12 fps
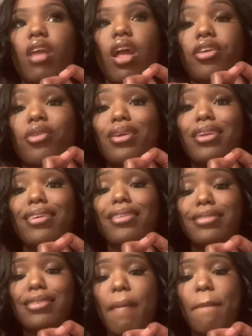Then you want to get
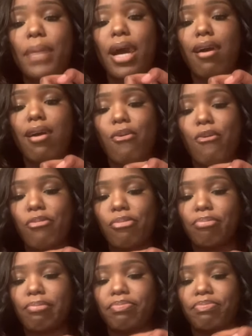into that bone.
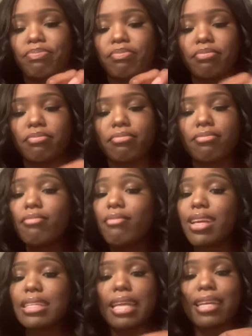
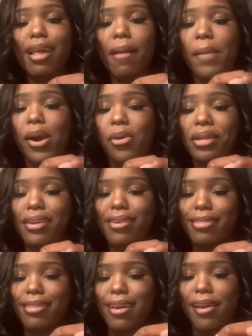Take that bone out
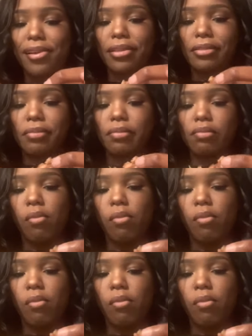that thing.